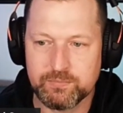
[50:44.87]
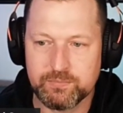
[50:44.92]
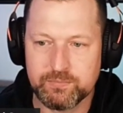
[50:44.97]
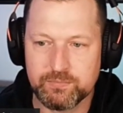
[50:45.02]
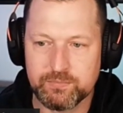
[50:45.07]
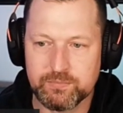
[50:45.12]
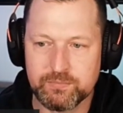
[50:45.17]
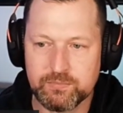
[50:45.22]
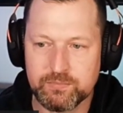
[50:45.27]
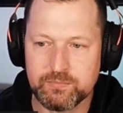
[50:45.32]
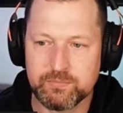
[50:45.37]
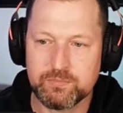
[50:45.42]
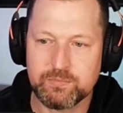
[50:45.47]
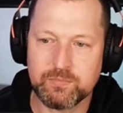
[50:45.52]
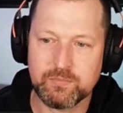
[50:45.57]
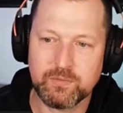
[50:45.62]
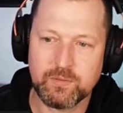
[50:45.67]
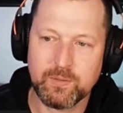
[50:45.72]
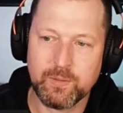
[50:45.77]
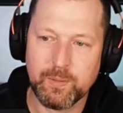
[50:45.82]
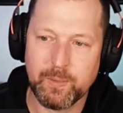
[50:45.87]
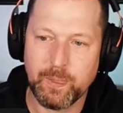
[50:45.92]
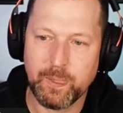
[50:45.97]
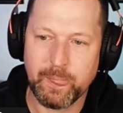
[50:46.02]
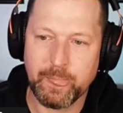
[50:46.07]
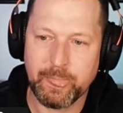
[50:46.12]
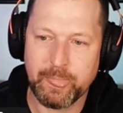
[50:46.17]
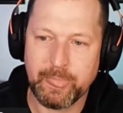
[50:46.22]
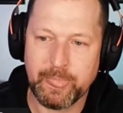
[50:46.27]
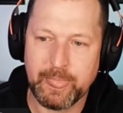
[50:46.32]

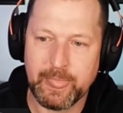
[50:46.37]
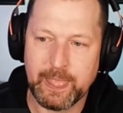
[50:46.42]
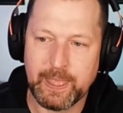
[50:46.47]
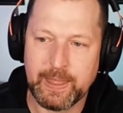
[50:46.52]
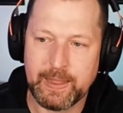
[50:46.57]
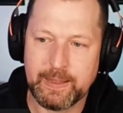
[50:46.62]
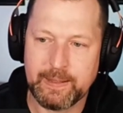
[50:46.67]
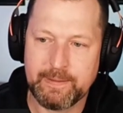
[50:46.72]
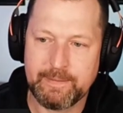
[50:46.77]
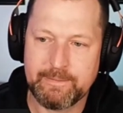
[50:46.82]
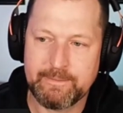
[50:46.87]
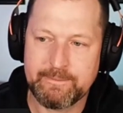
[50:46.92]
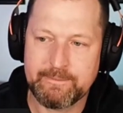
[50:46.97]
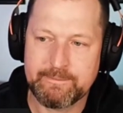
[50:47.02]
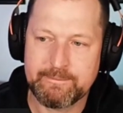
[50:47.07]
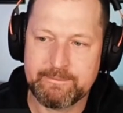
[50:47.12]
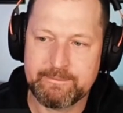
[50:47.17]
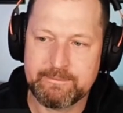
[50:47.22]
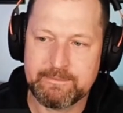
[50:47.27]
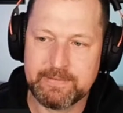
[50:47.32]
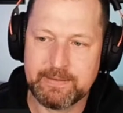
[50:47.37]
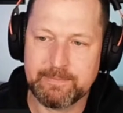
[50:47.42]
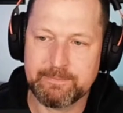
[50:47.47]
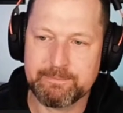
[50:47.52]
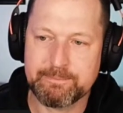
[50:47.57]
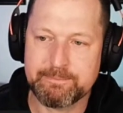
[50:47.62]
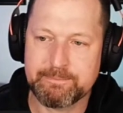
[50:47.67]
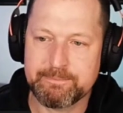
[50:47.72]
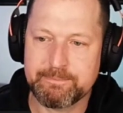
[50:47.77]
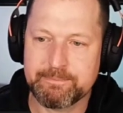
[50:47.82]

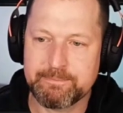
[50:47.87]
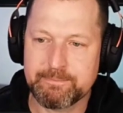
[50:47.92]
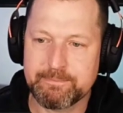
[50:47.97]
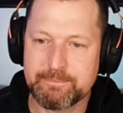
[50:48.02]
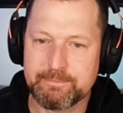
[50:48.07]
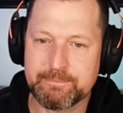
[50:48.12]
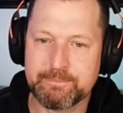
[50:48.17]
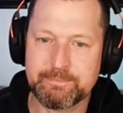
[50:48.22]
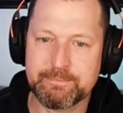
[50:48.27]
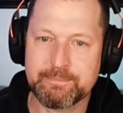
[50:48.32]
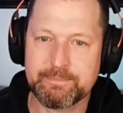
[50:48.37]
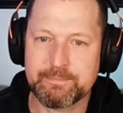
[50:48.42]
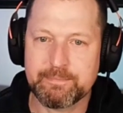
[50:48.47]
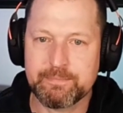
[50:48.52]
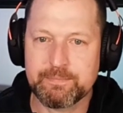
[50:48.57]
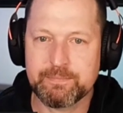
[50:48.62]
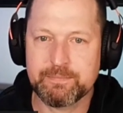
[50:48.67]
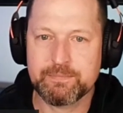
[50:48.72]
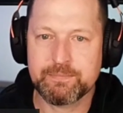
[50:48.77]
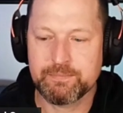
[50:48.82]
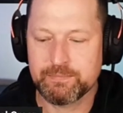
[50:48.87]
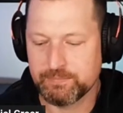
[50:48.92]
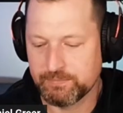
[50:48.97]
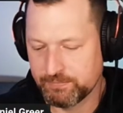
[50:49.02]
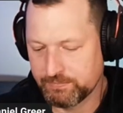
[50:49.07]
No words are spoken by the person on screen.